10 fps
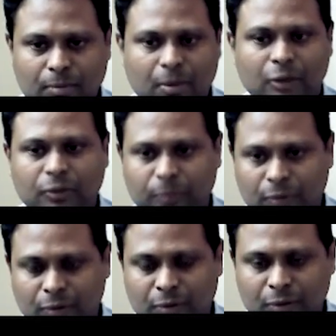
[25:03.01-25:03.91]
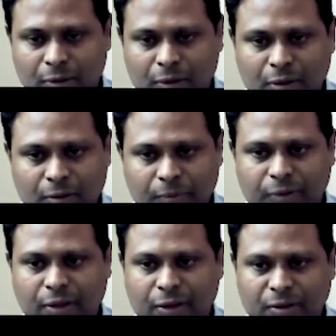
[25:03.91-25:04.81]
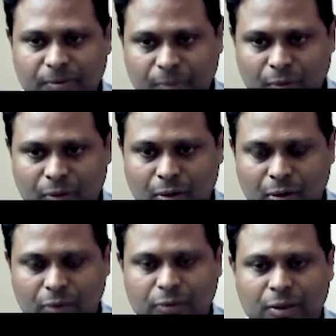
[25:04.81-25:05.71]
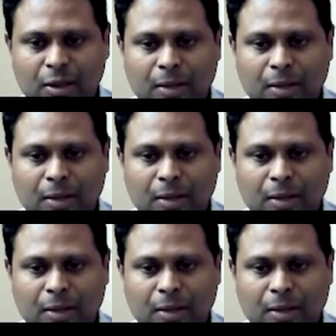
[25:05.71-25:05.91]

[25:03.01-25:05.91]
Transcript: multiple communication protocols